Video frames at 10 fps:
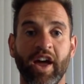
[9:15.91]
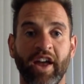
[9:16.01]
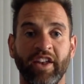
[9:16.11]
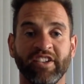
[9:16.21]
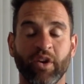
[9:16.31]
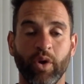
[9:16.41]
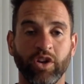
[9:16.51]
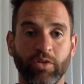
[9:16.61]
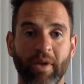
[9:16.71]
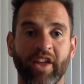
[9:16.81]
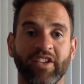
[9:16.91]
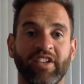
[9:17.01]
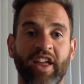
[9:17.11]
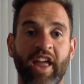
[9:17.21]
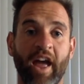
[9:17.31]
and it's going to make us
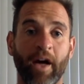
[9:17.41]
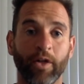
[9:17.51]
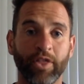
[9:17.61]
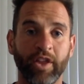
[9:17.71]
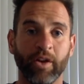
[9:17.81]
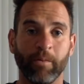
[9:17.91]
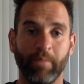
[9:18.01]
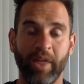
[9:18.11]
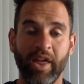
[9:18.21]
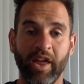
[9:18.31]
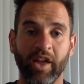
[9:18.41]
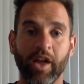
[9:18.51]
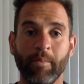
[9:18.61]
a healthier being